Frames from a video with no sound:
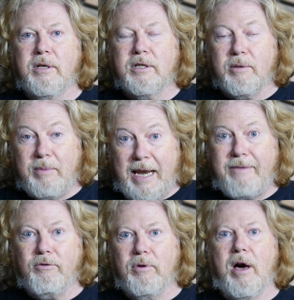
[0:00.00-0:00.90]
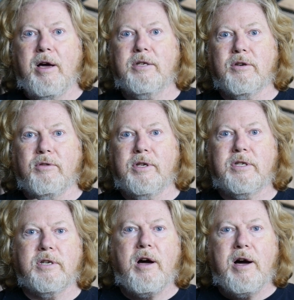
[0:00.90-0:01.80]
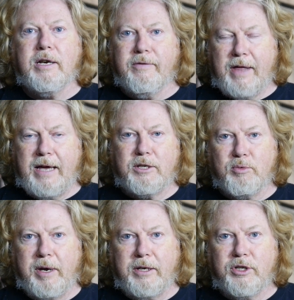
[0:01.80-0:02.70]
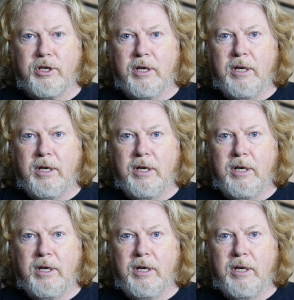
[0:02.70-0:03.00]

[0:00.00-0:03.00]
some level lights on the side of that switch,